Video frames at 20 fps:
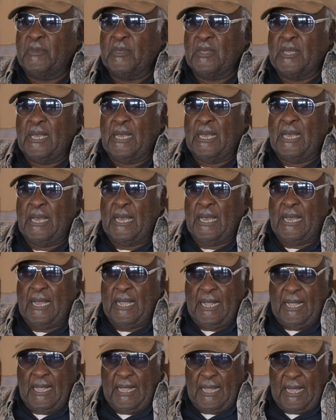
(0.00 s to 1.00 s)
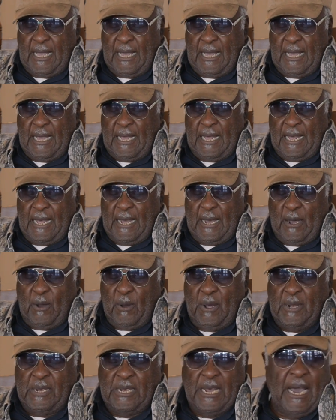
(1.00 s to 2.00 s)
didn't talk much, you
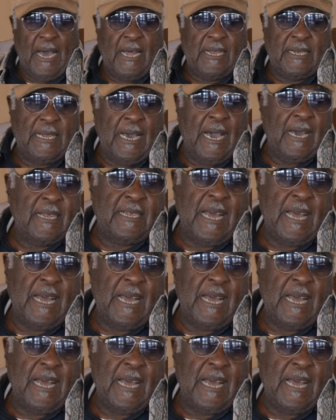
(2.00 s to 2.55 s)
know.